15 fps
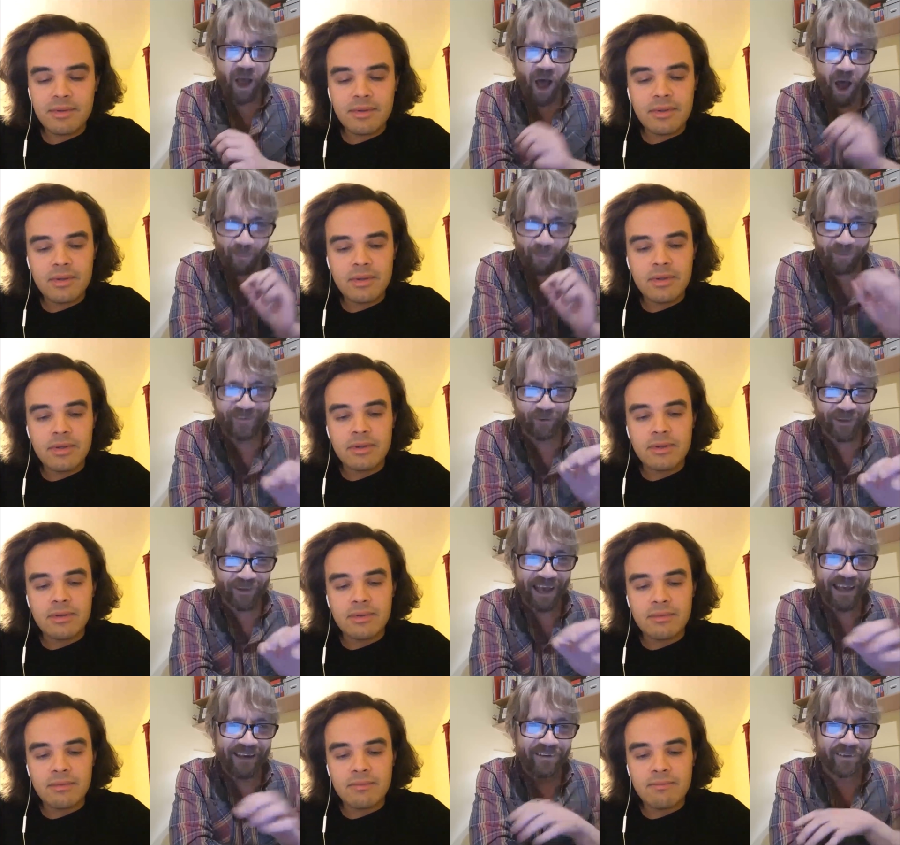Speaker 1: up
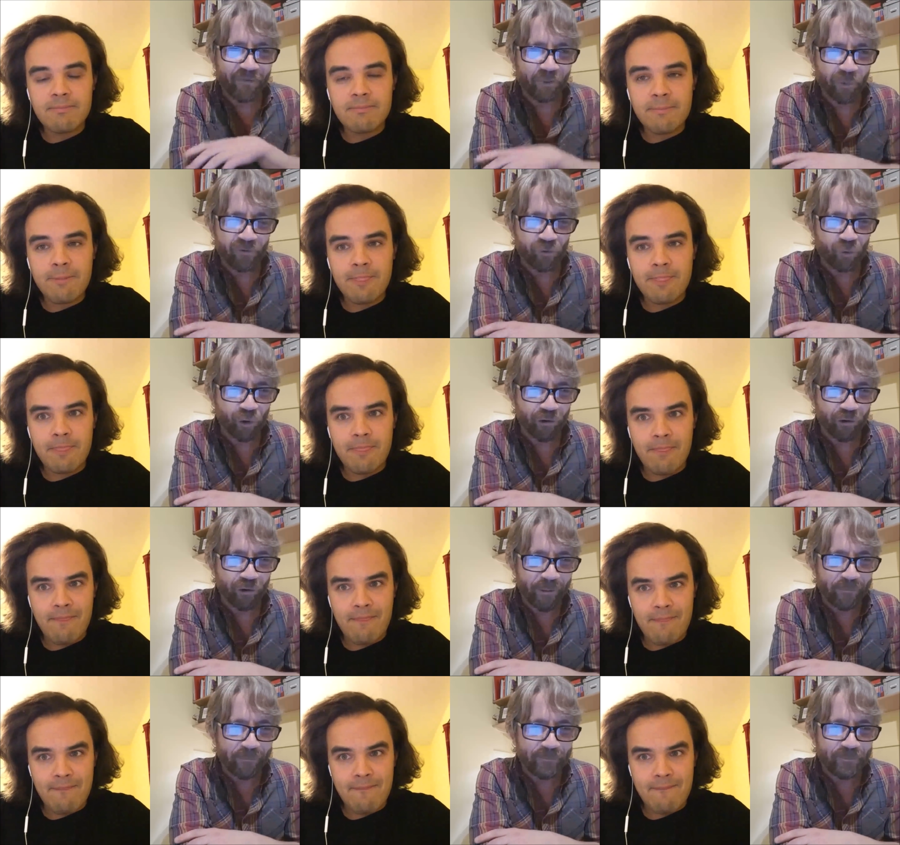until the end of the
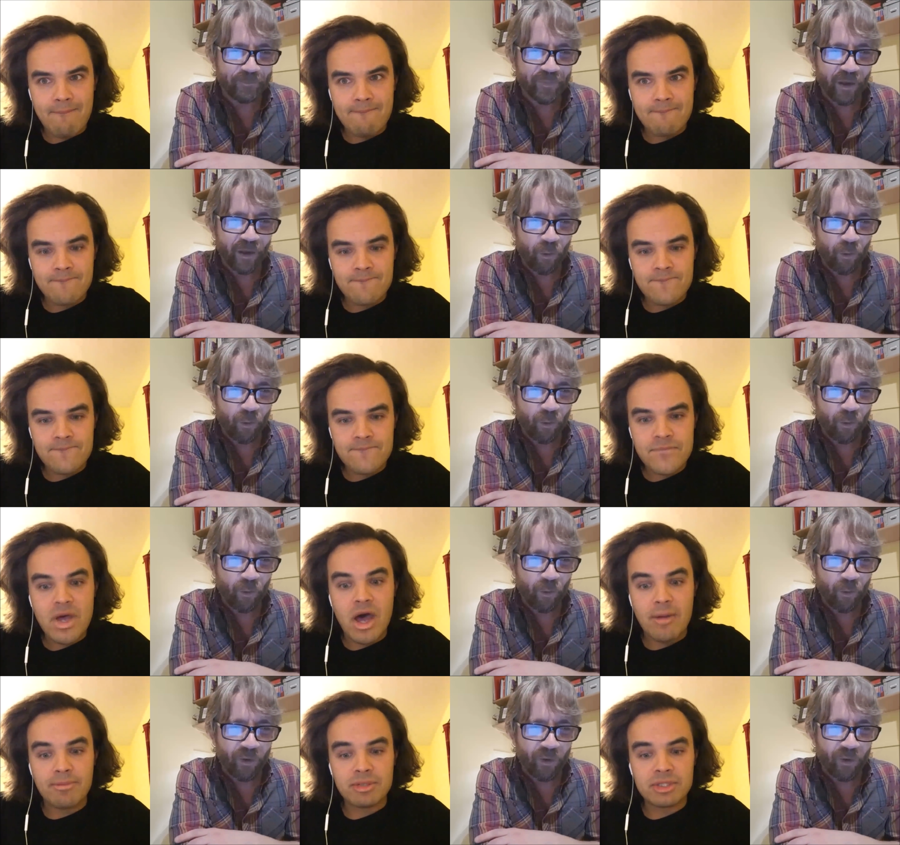withdrawal agreement.
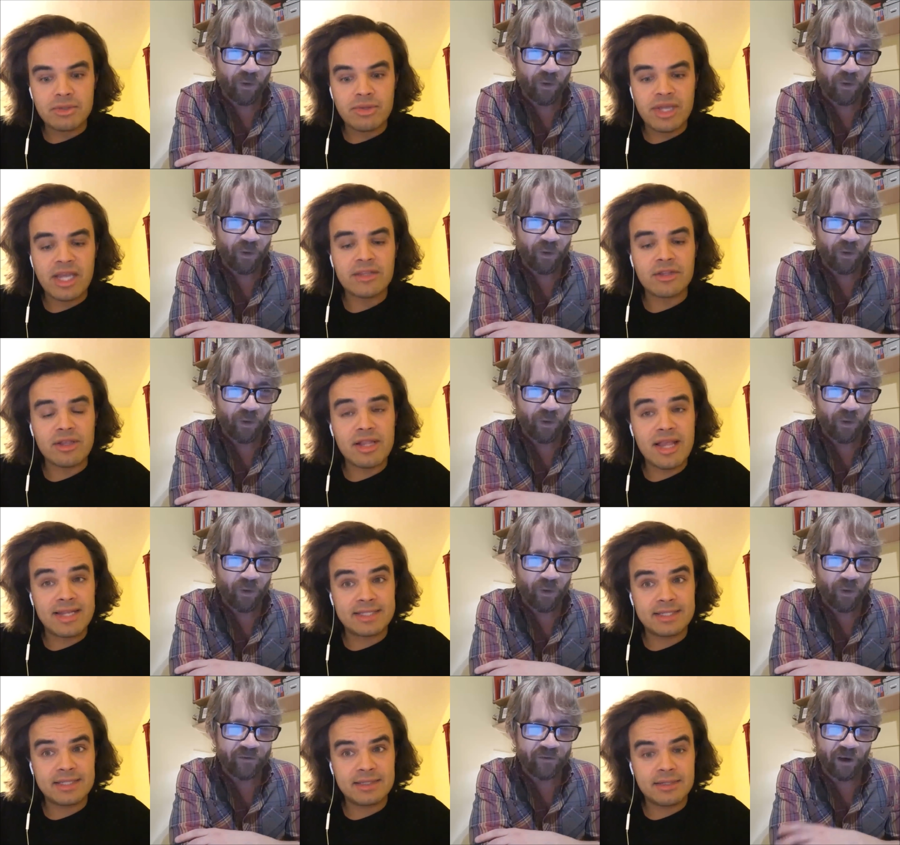
Speaker 2: Up until the end,
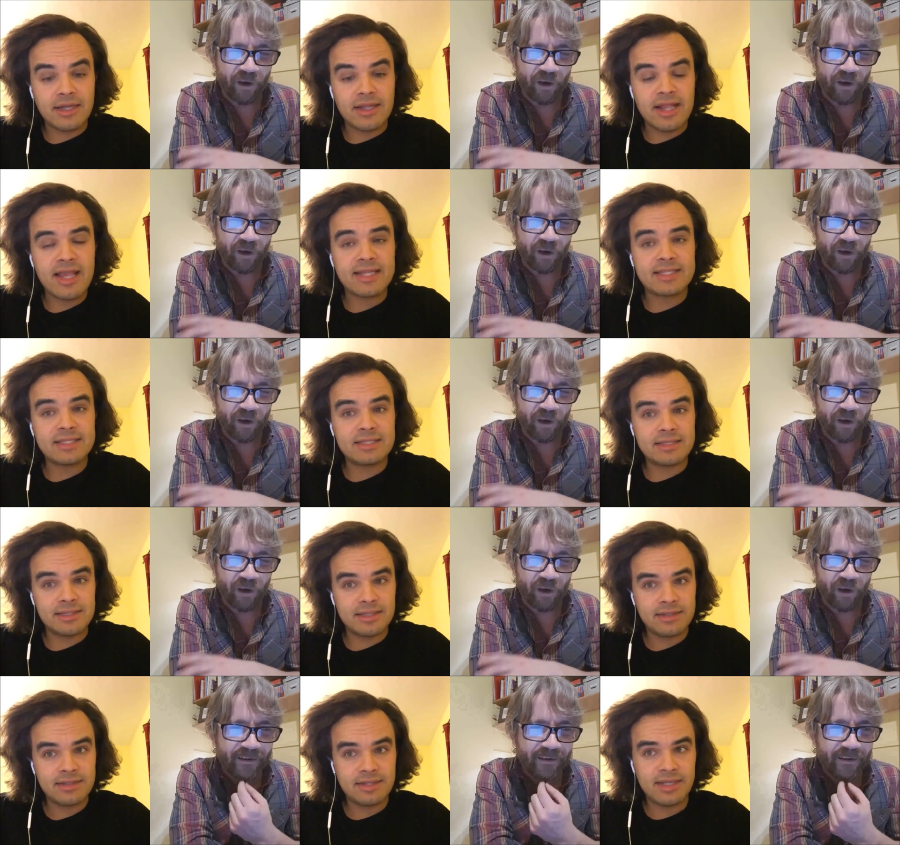unless
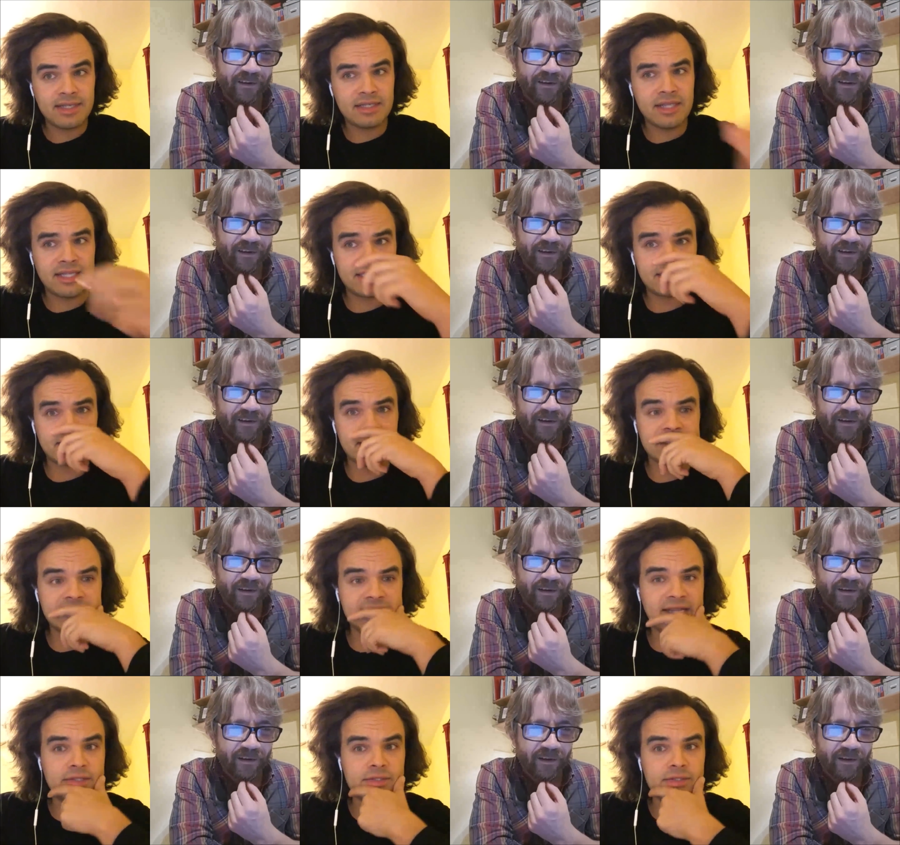it's
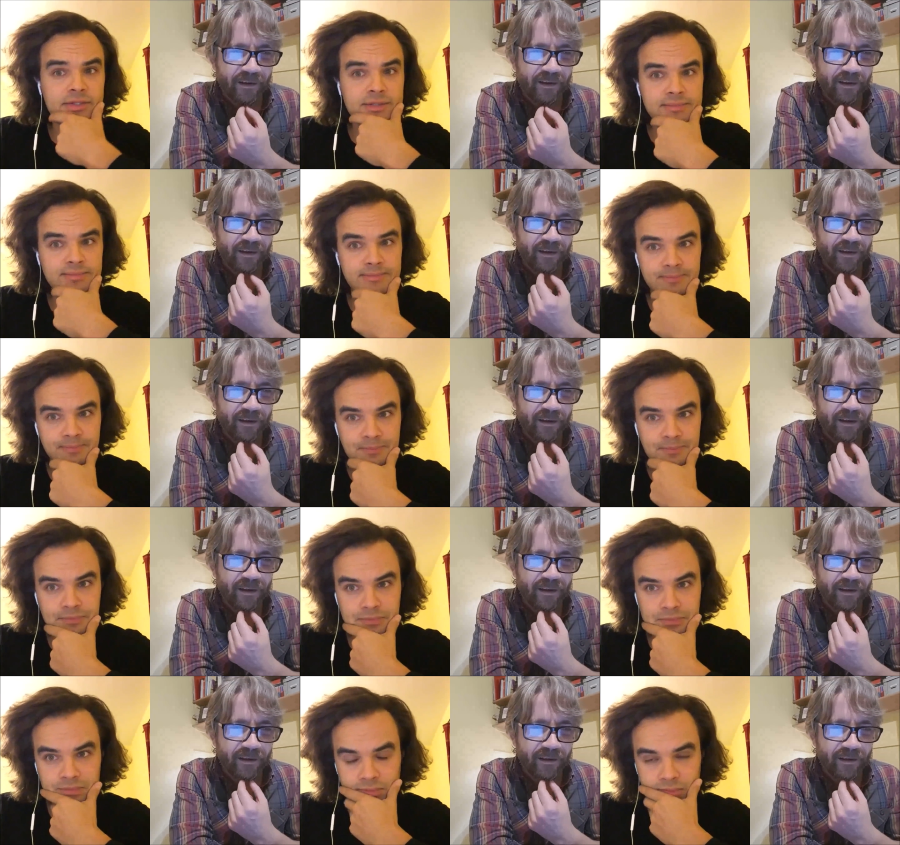extended.
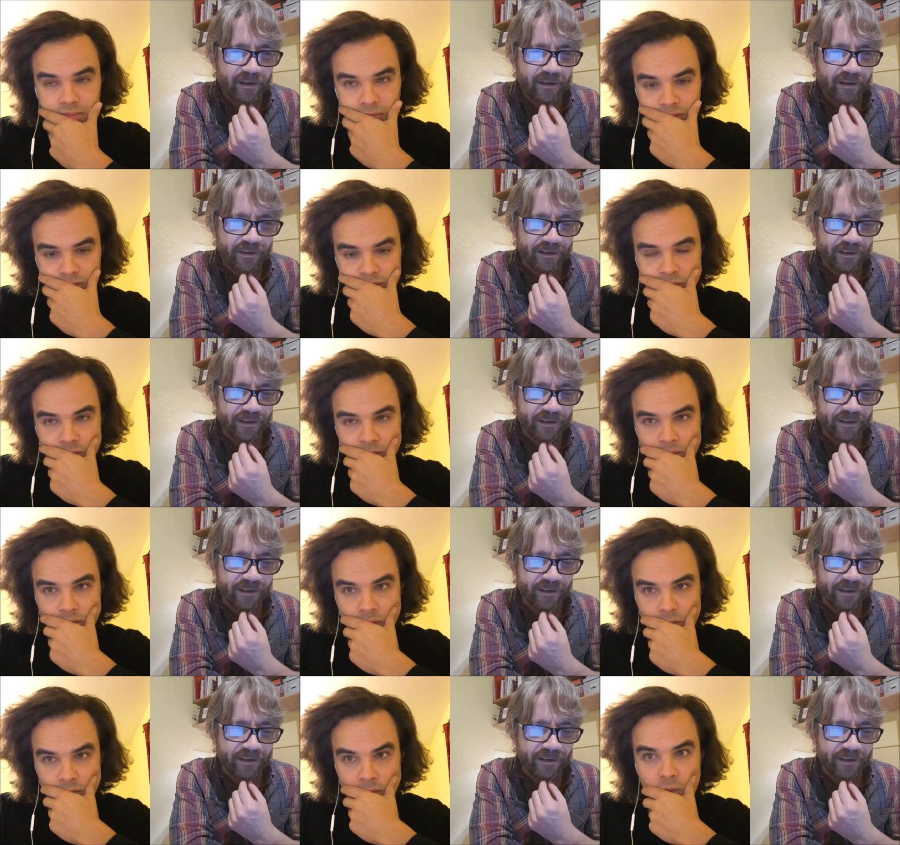Yeah.
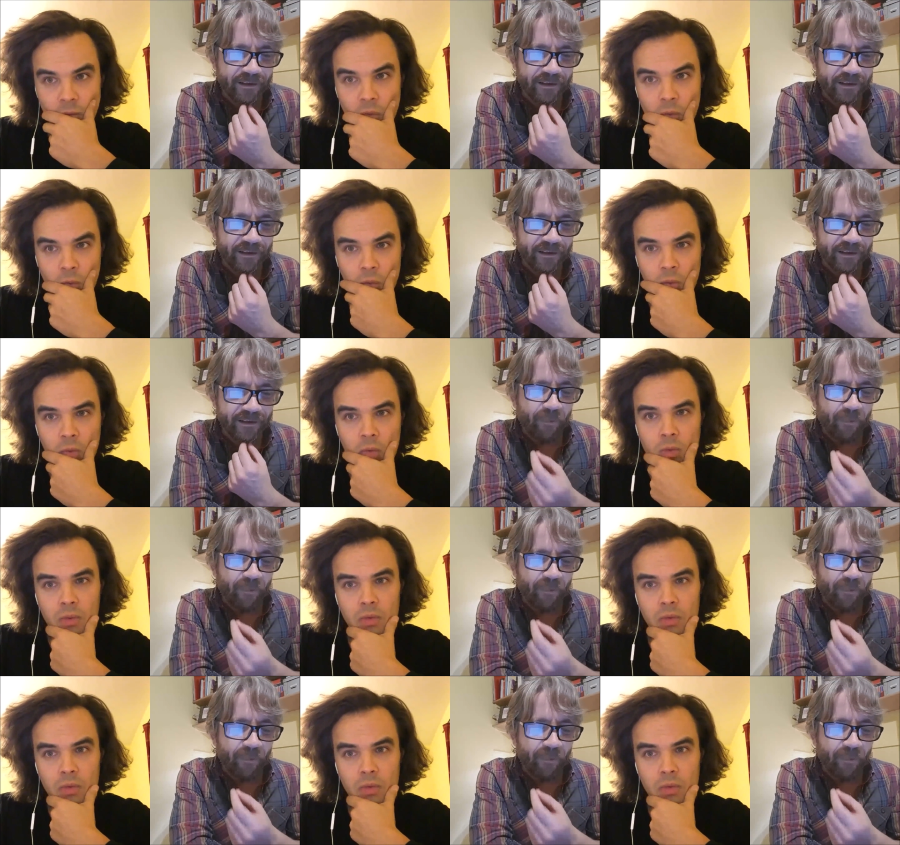Now,